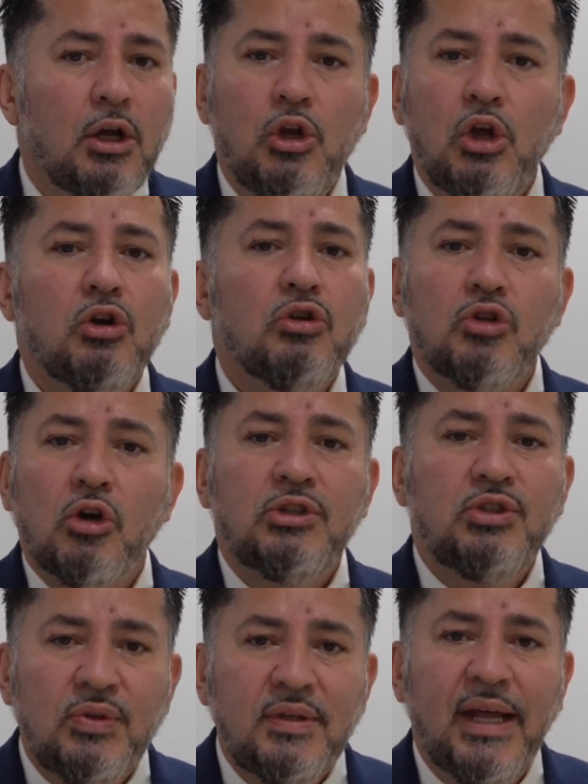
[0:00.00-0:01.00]
You could
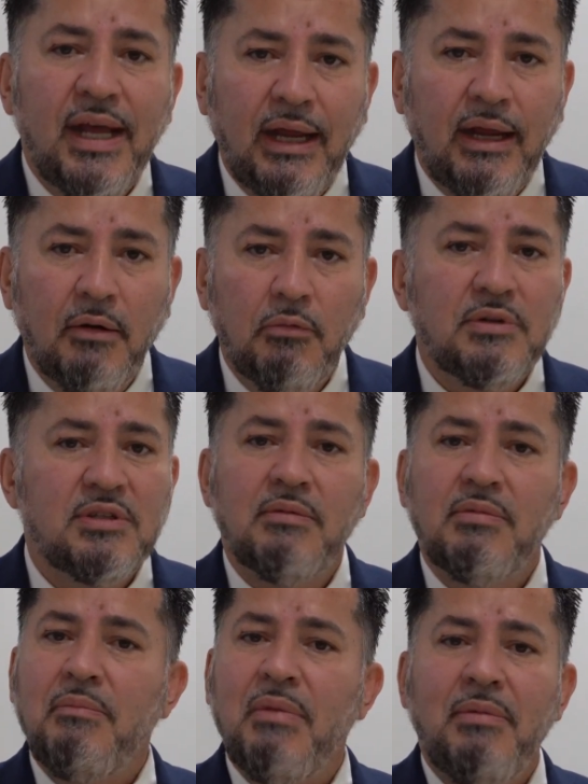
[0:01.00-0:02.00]
start today with
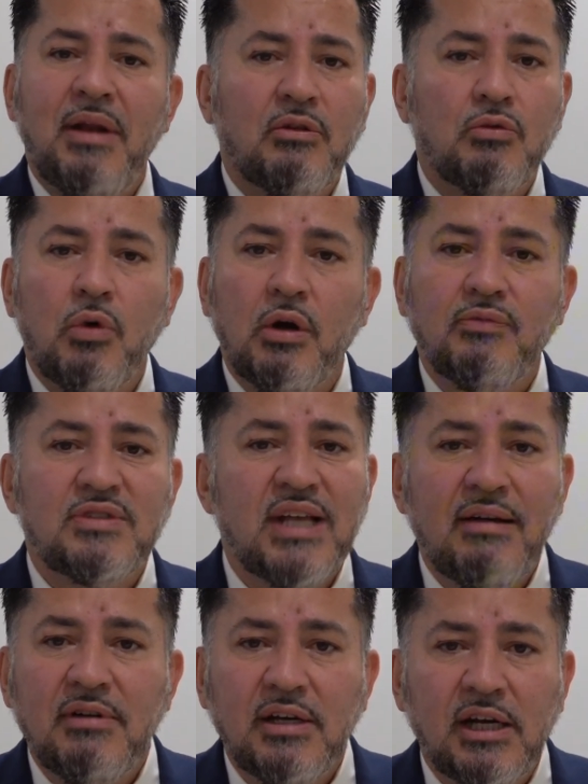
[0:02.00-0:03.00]
something maybe that's worth
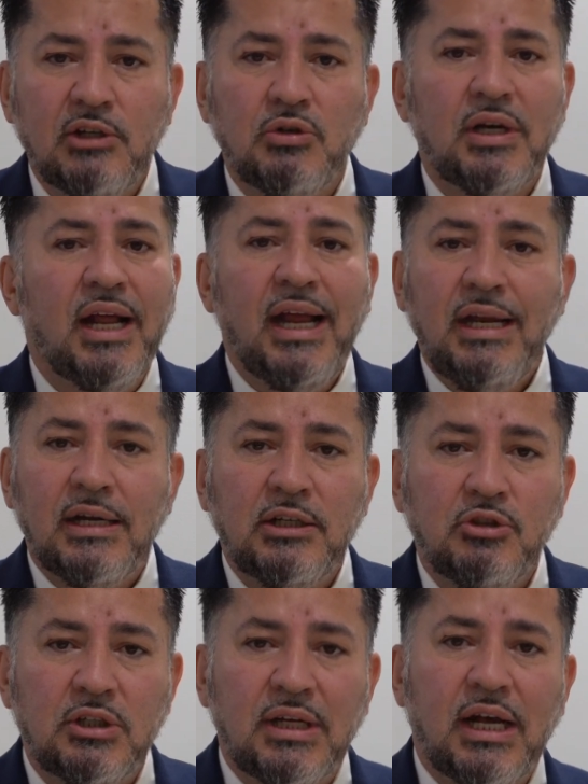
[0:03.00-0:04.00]
700,
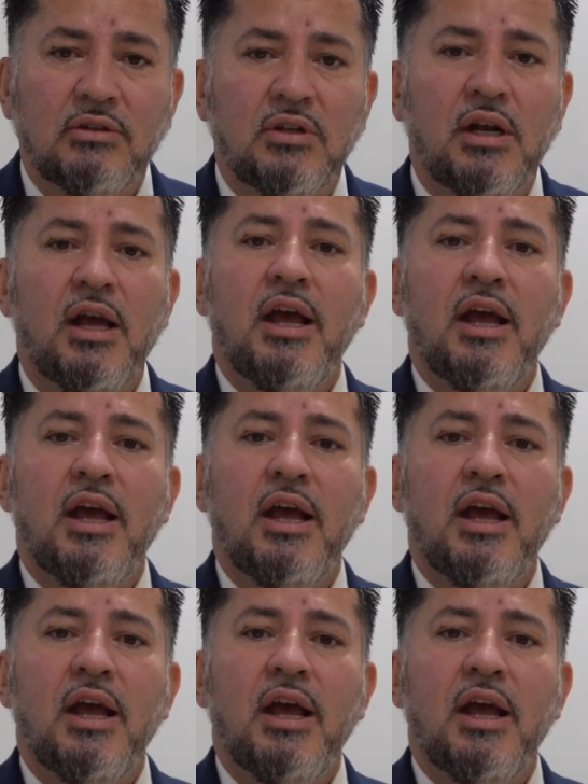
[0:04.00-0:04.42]
800,000